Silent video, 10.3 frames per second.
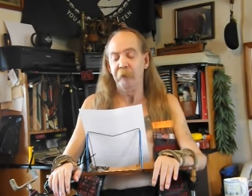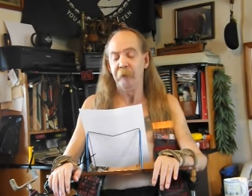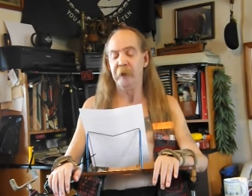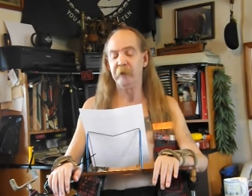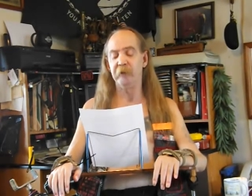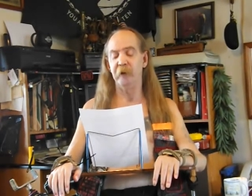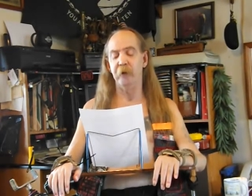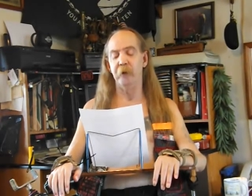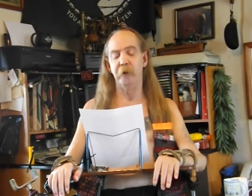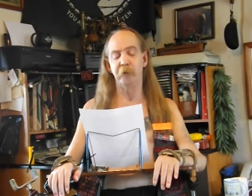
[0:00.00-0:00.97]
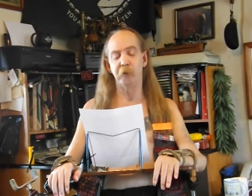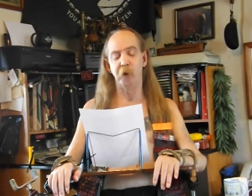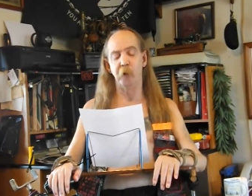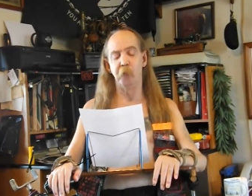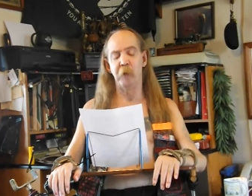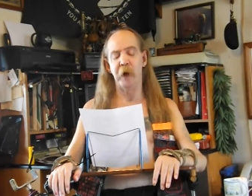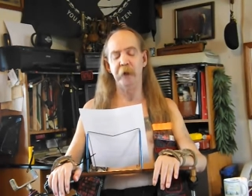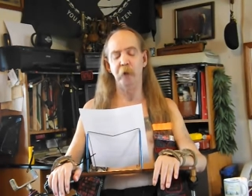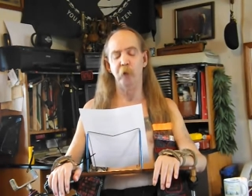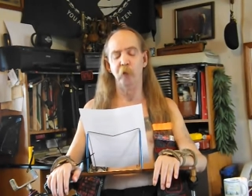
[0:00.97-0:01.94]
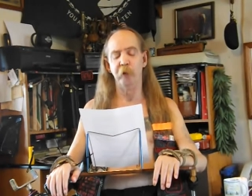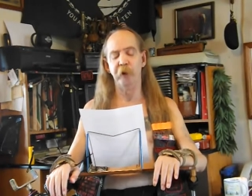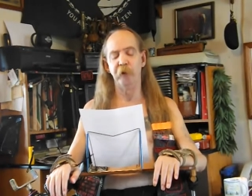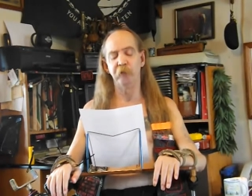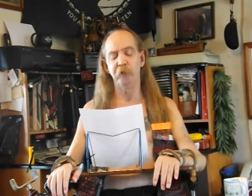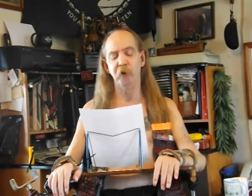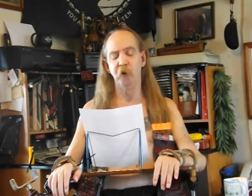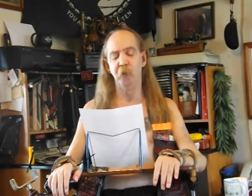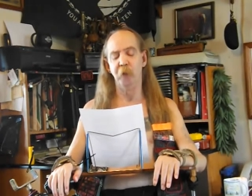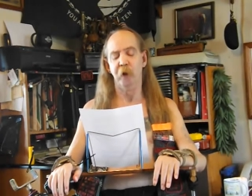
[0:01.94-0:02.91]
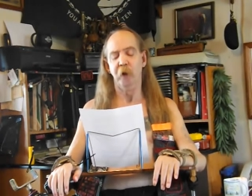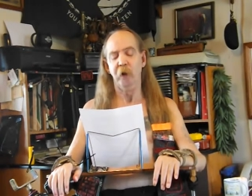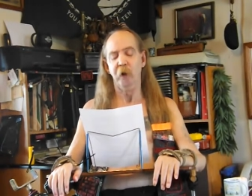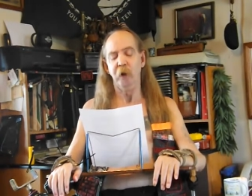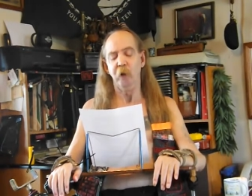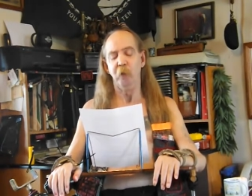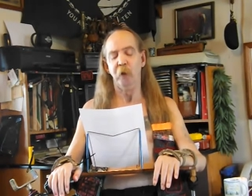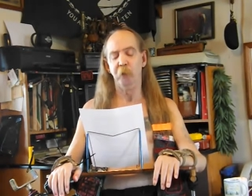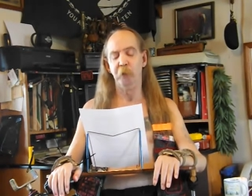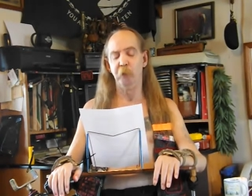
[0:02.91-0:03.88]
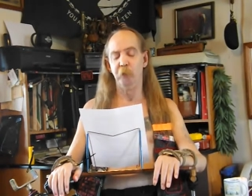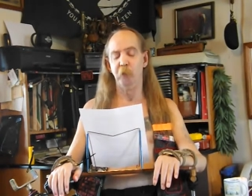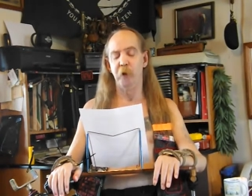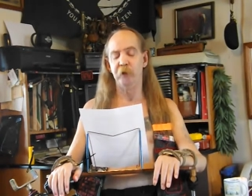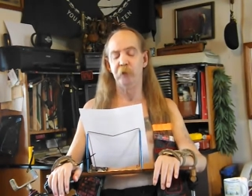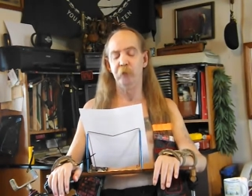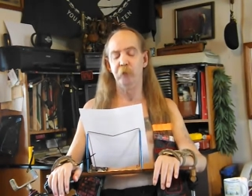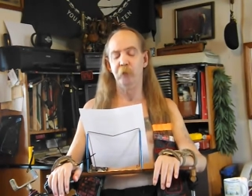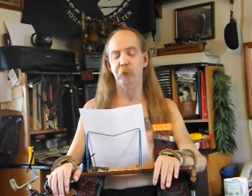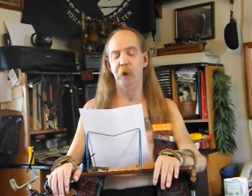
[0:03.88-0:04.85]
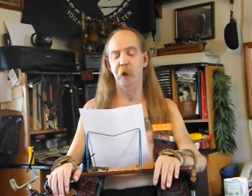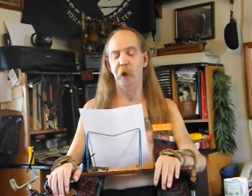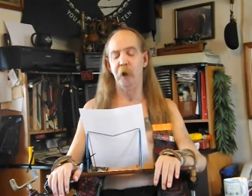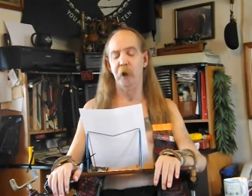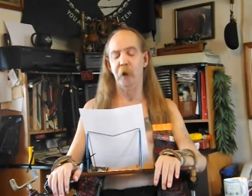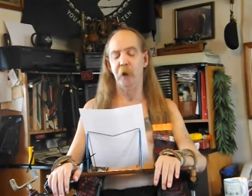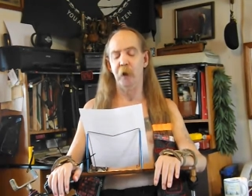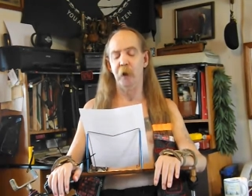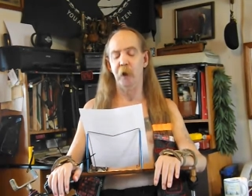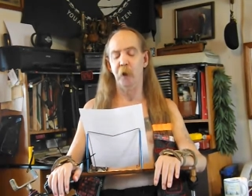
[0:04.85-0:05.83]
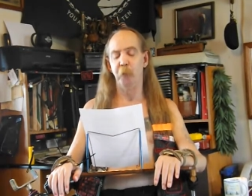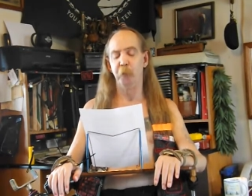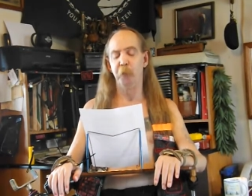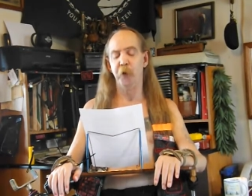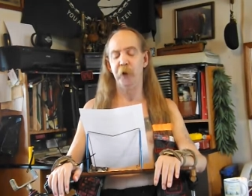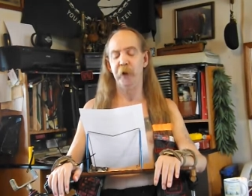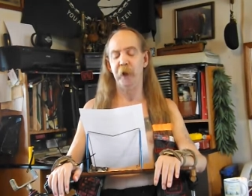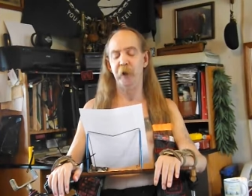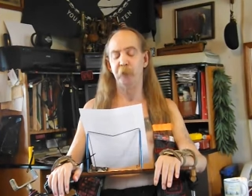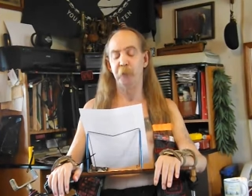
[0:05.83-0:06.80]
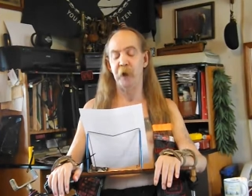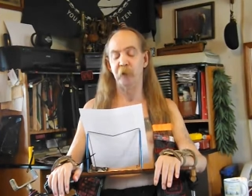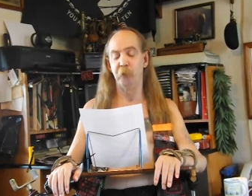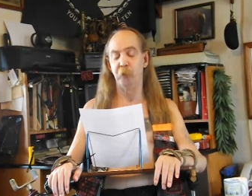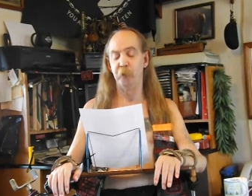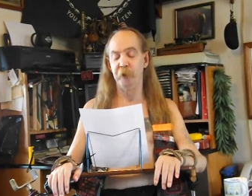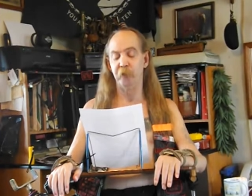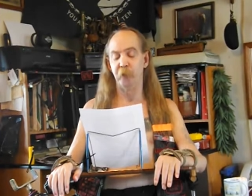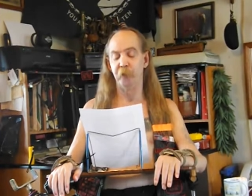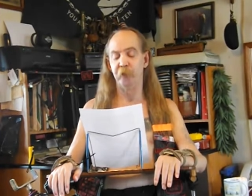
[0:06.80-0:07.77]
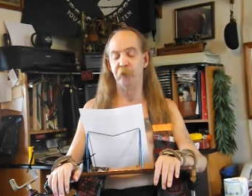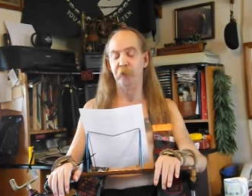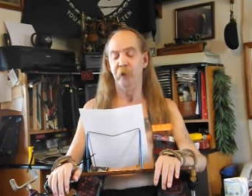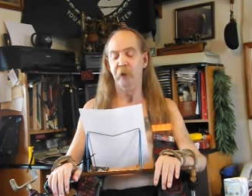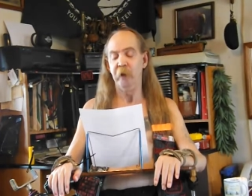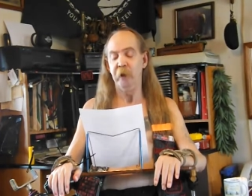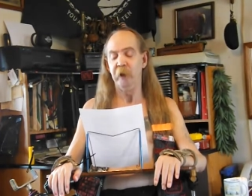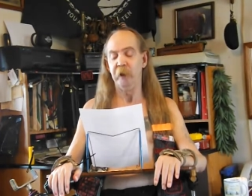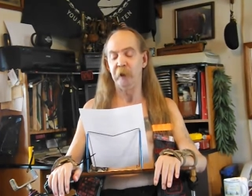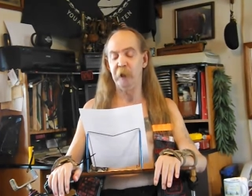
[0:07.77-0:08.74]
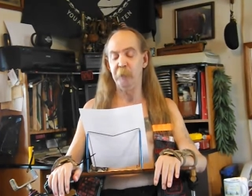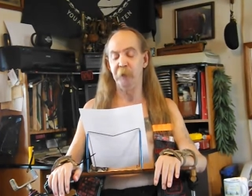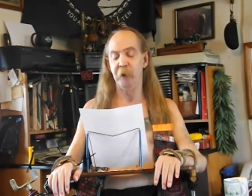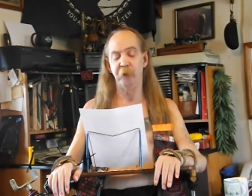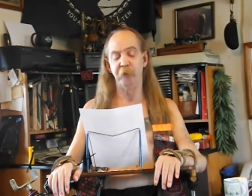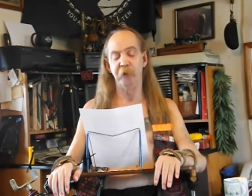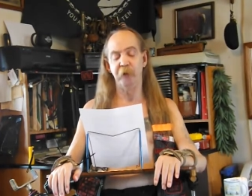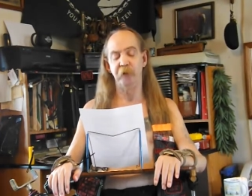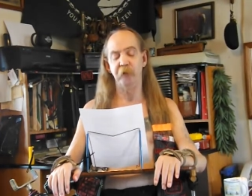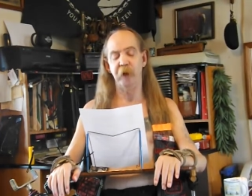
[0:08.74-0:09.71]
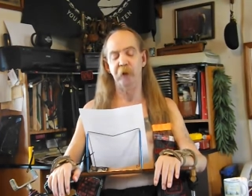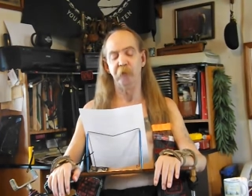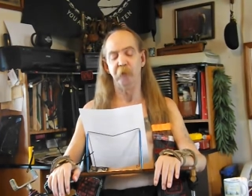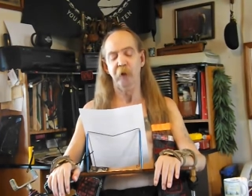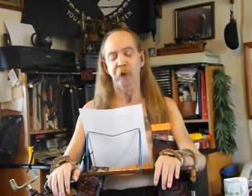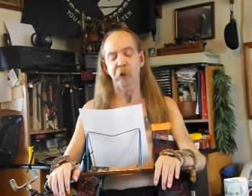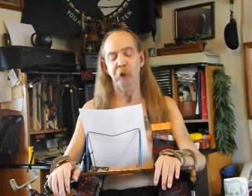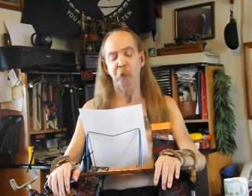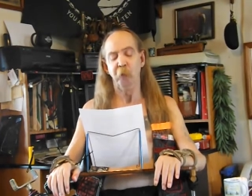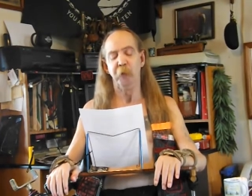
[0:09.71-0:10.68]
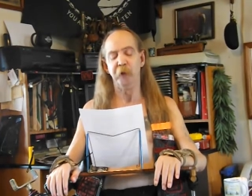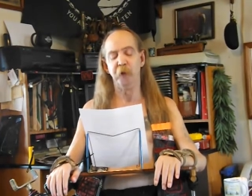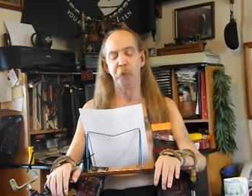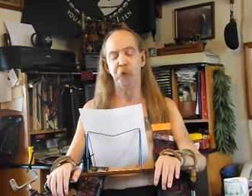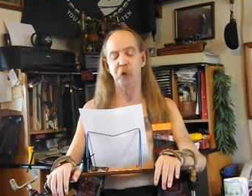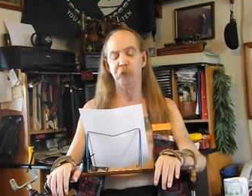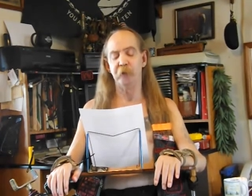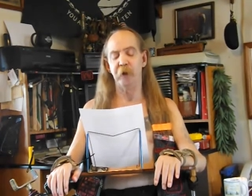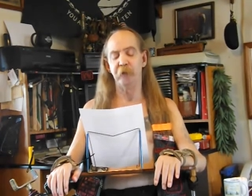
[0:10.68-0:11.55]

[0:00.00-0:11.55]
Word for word: that terrorists might only assume what we would want to put as possible resources into keeping our city safe, but your protests